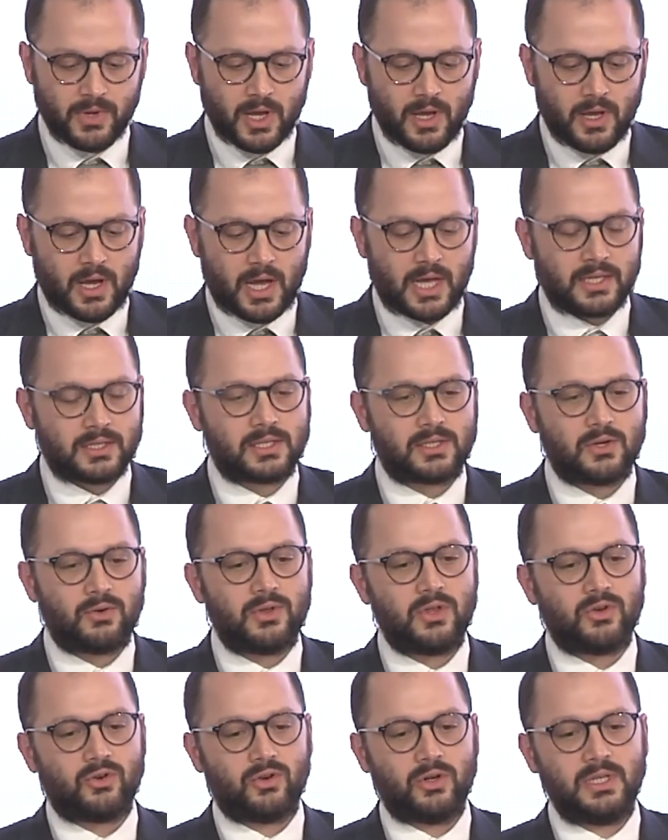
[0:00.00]
And so
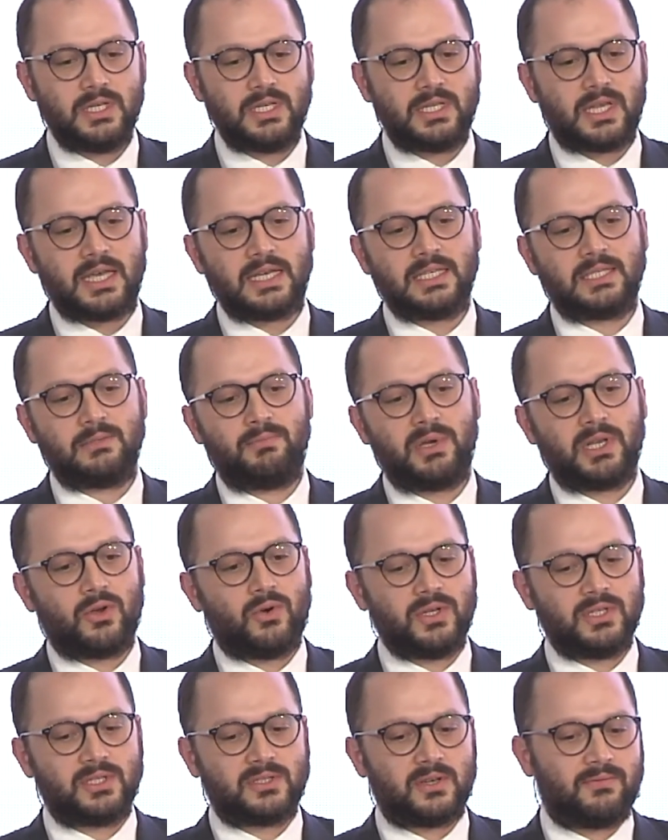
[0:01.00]
in the early days,
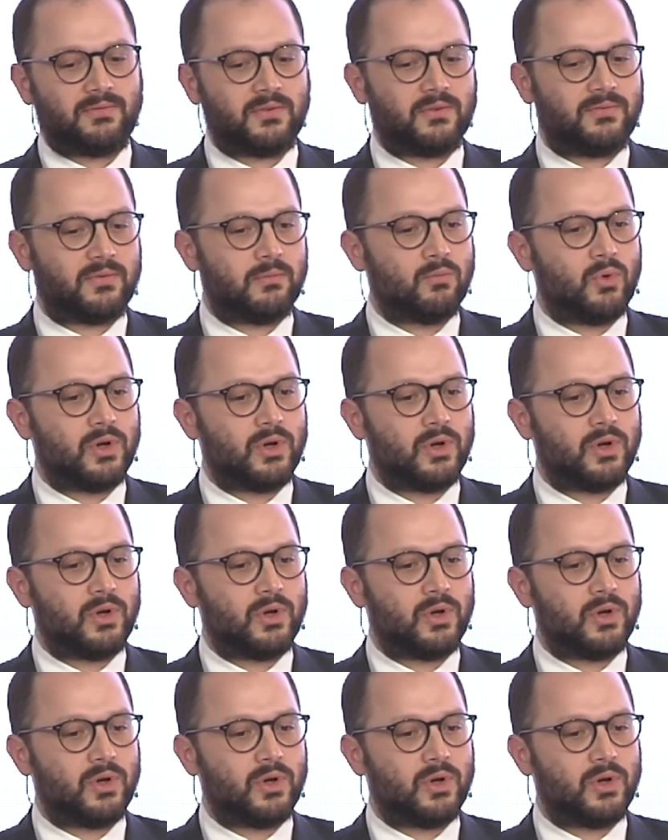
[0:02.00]
Bitcoin suffered from